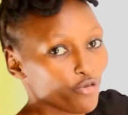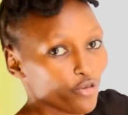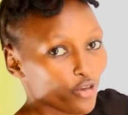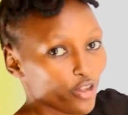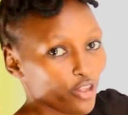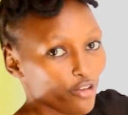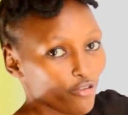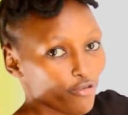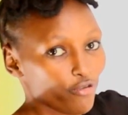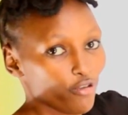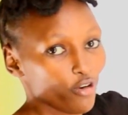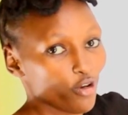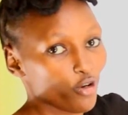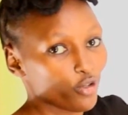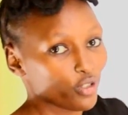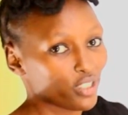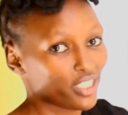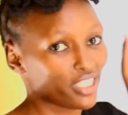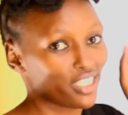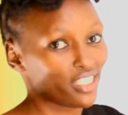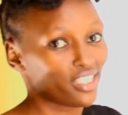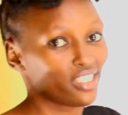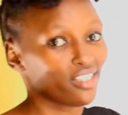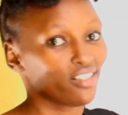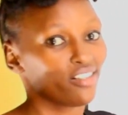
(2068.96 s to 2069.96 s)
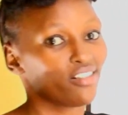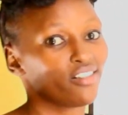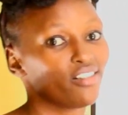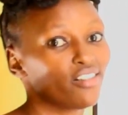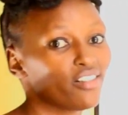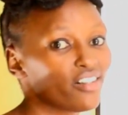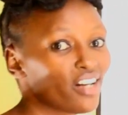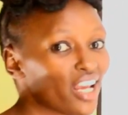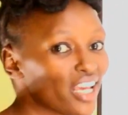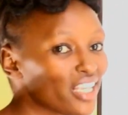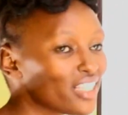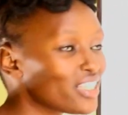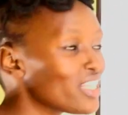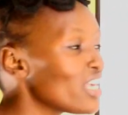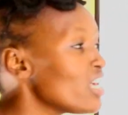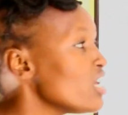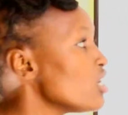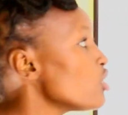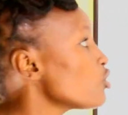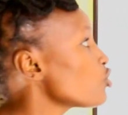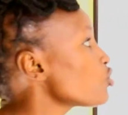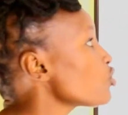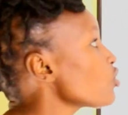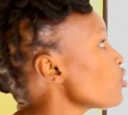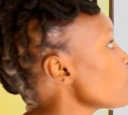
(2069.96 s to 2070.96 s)
for the floors. Alright,
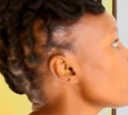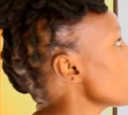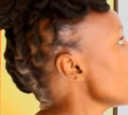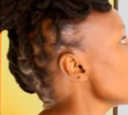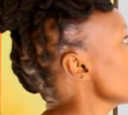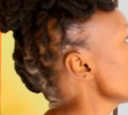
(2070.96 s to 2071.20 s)
so